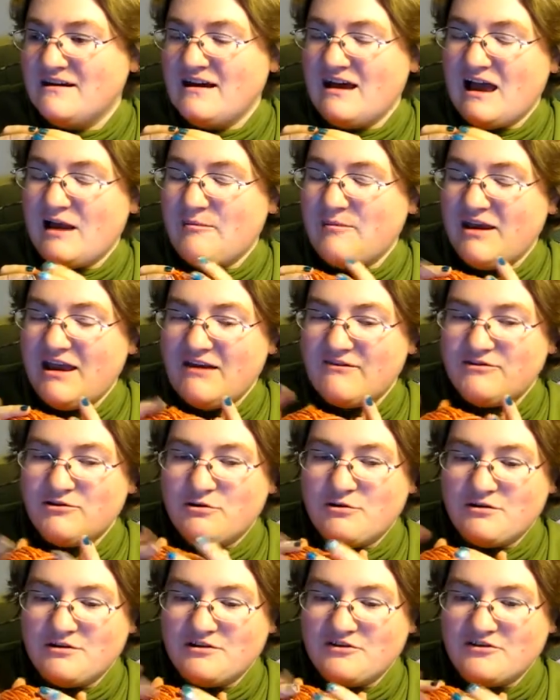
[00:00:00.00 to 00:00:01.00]
I may have to
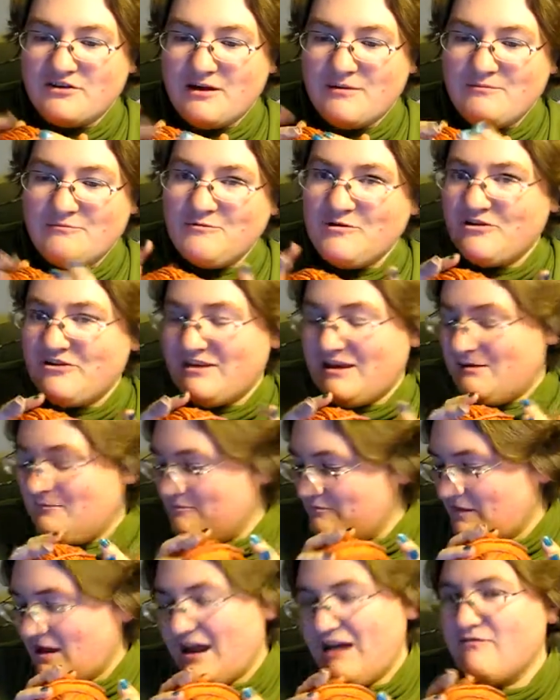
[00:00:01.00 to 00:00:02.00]
order some. We'll see.
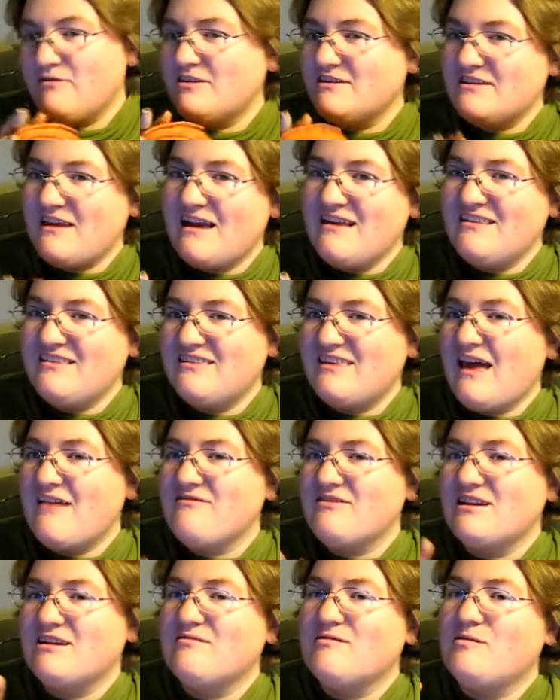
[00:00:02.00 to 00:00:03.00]
I have a size
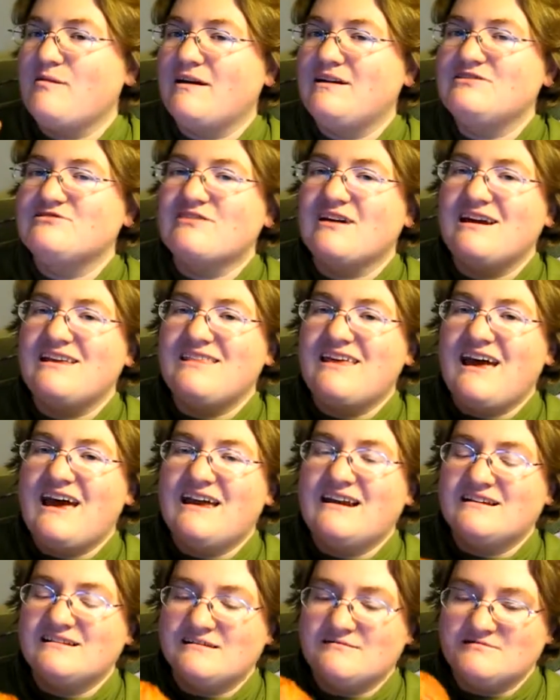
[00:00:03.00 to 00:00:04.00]
7, and we might try
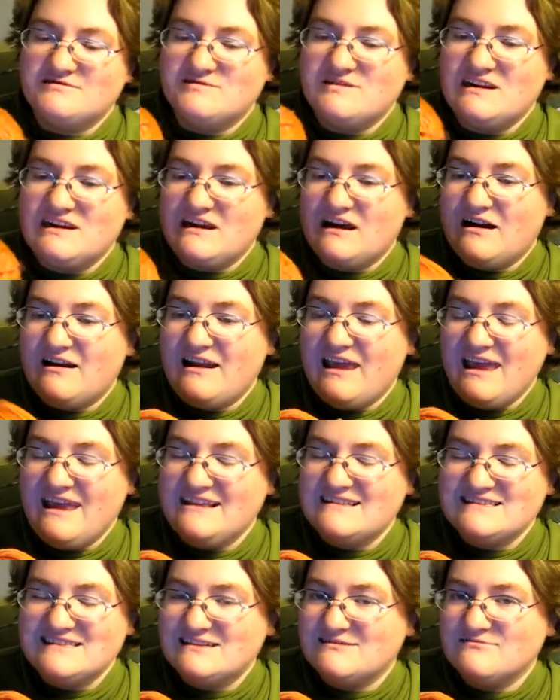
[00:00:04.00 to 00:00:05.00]
that, because I was knitting on
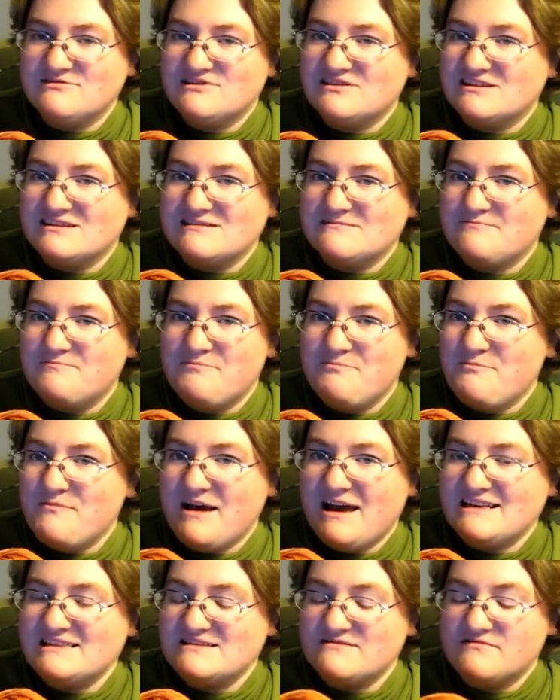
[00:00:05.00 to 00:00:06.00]
8s, and it was just
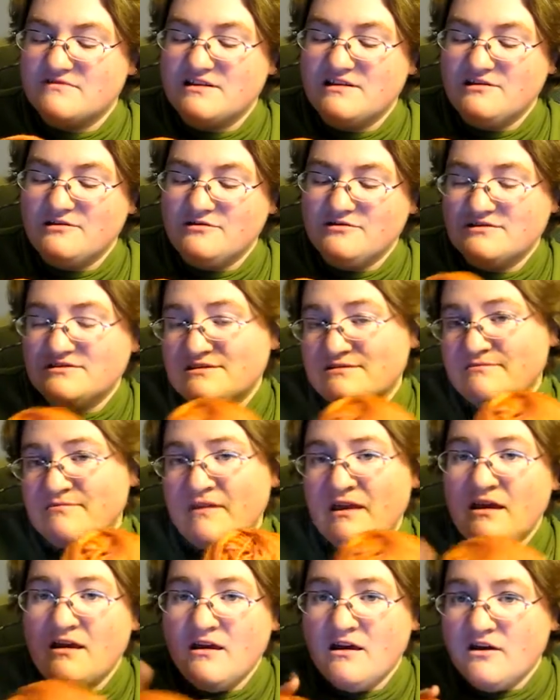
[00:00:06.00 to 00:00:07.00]
massively loose.
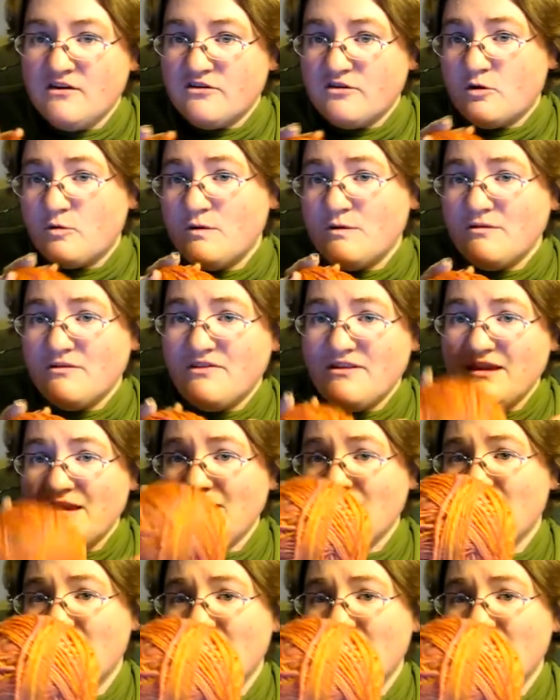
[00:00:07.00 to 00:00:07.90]
So we'll see,